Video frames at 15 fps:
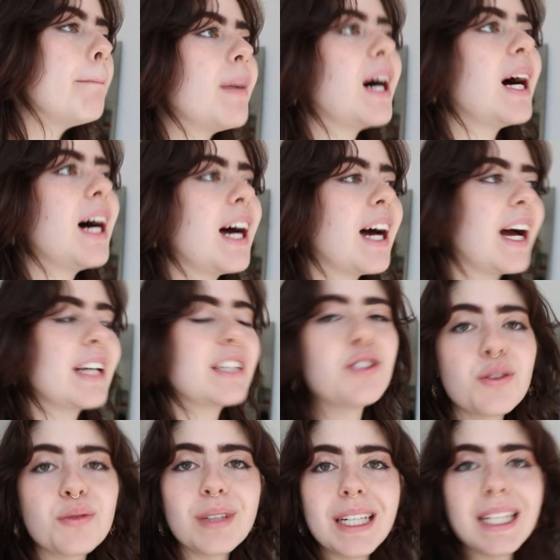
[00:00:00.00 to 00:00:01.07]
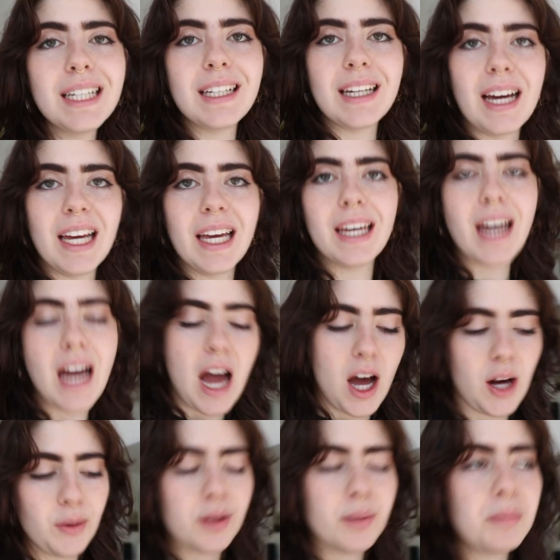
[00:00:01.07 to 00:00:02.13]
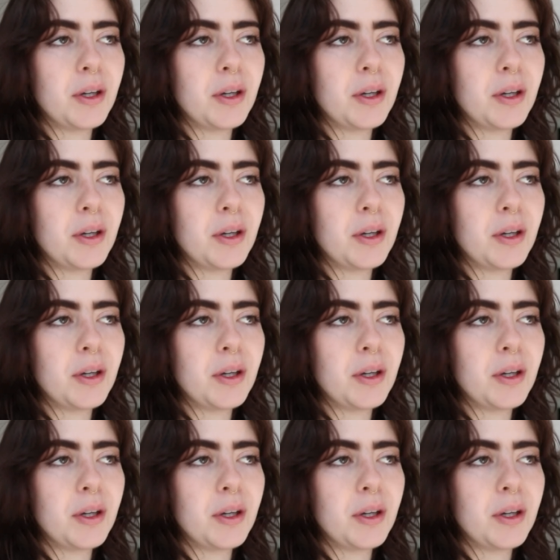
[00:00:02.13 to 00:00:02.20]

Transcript: But I don't really like how the